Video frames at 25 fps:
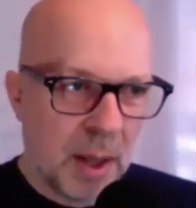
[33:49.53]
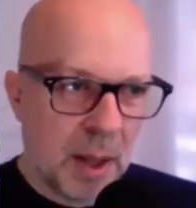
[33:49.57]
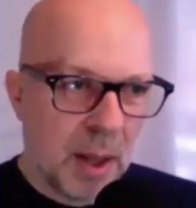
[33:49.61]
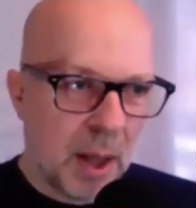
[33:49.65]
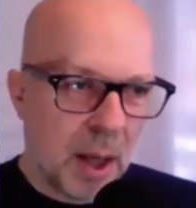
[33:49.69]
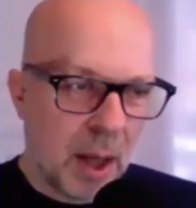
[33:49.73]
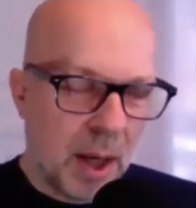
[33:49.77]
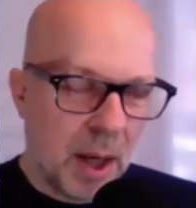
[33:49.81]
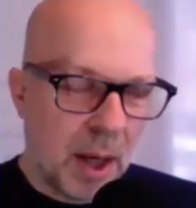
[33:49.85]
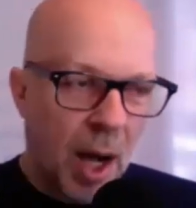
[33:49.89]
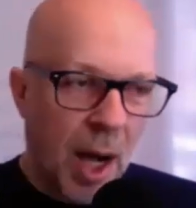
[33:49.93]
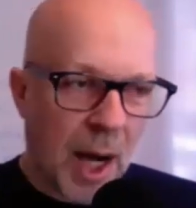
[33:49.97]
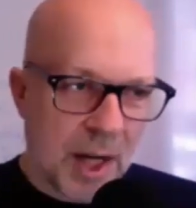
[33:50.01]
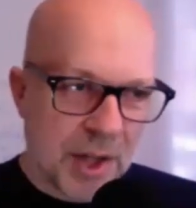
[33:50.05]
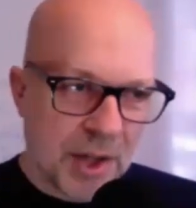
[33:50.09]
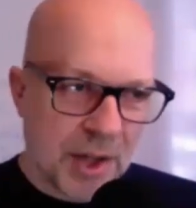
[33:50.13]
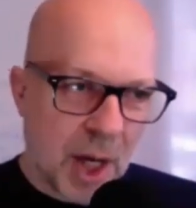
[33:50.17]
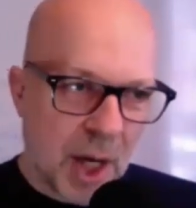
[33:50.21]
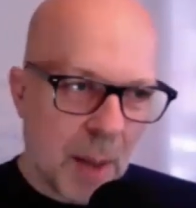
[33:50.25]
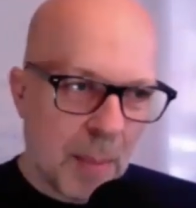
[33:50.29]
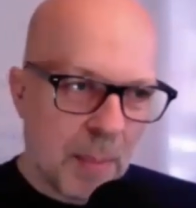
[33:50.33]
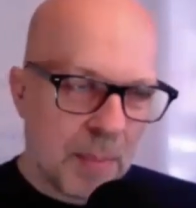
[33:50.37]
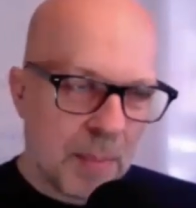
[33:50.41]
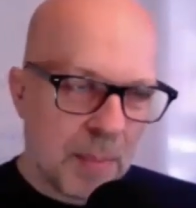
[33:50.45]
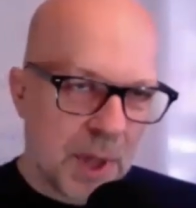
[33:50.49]
a notch
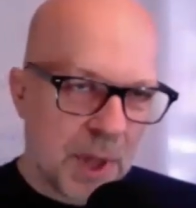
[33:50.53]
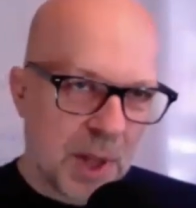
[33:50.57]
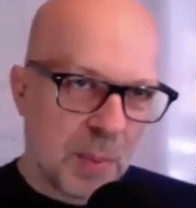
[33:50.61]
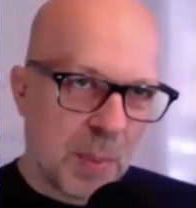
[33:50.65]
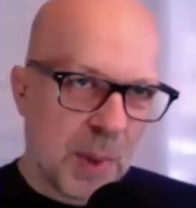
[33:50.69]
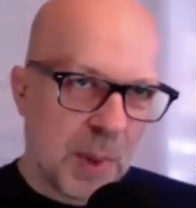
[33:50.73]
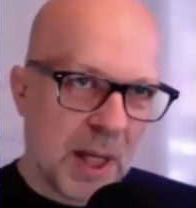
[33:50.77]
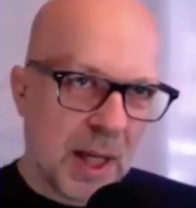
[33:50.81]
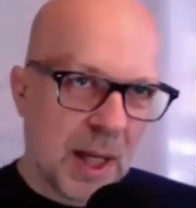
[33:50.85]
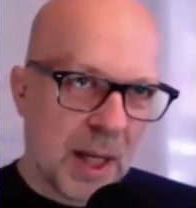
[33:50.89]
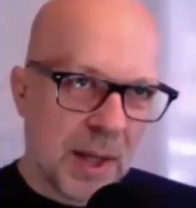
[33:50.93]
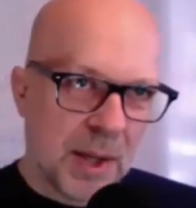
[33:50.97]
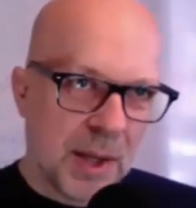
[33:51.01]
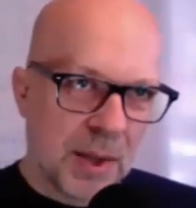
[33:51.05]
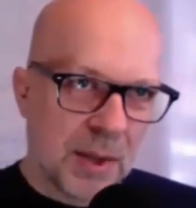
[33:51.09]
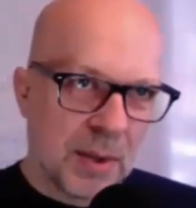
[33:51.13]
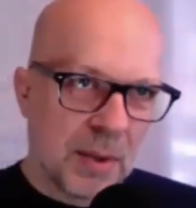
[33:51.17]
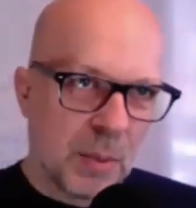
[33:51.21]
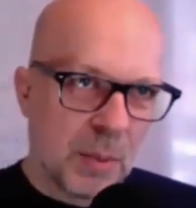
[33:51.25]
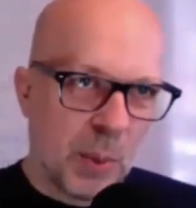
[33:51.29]
up just because